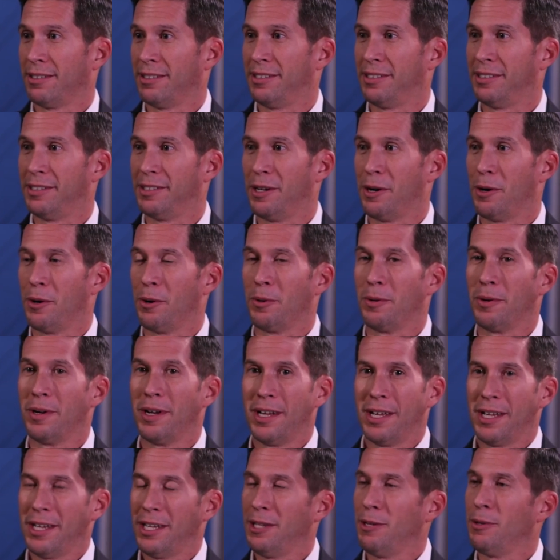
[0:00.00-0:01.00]
Mm-hmm. So
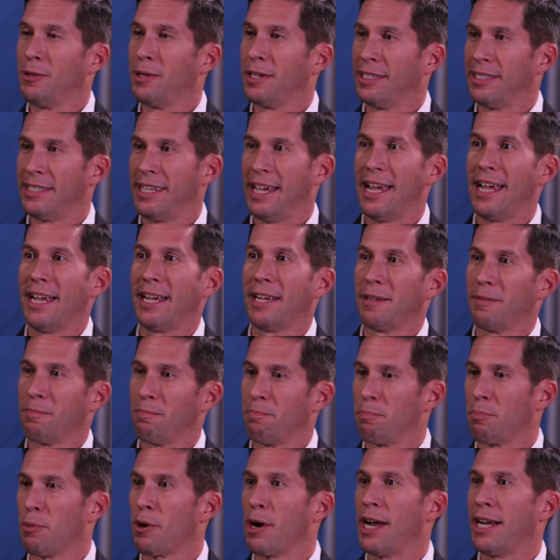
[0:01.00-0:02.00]
you can take
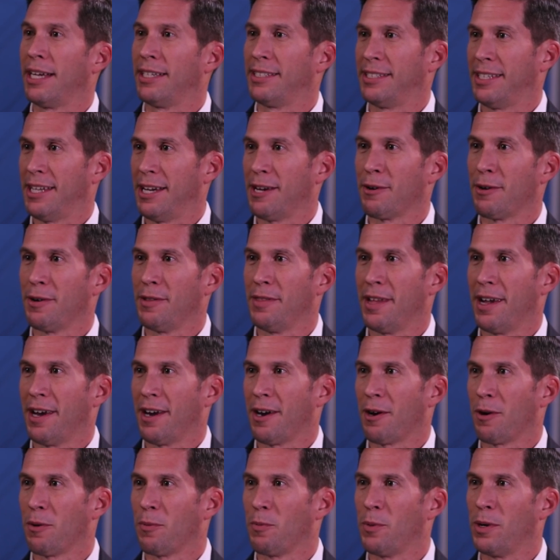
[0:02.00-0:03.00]
breaks here and
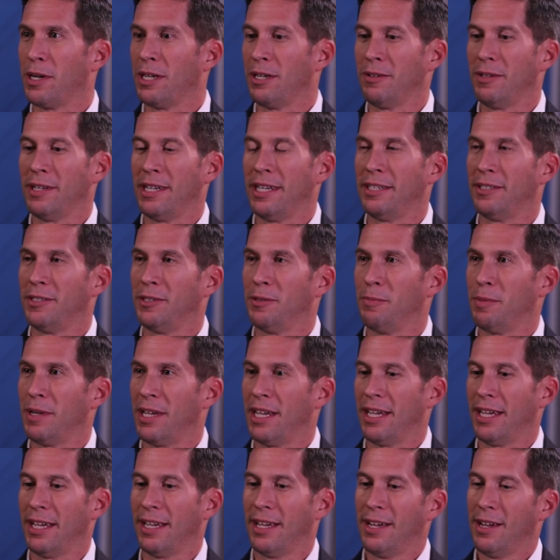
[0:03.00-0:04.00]
there when you need to
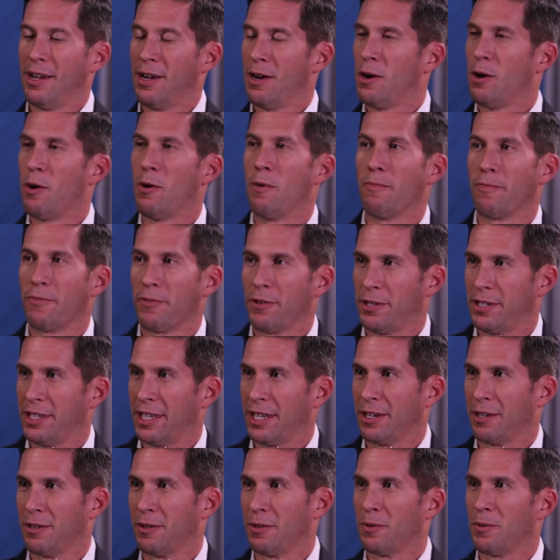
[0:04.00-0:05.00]
be home for
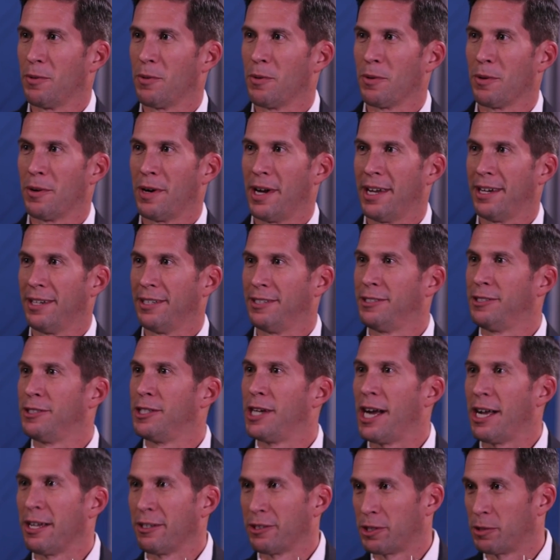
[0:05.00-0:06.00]
dinner or at a
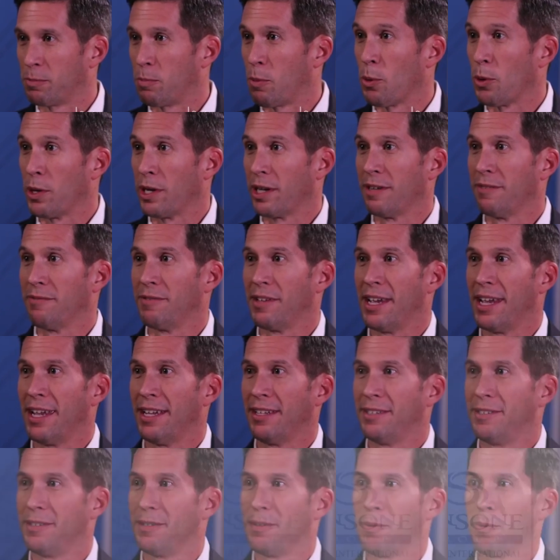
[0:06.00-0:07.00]
child's sporting
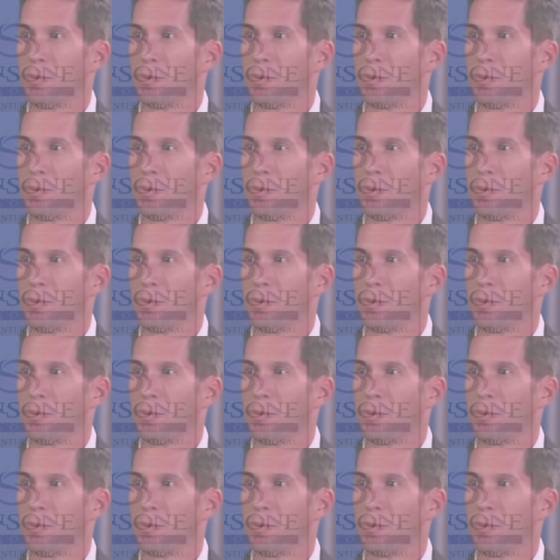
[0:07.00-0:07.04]
event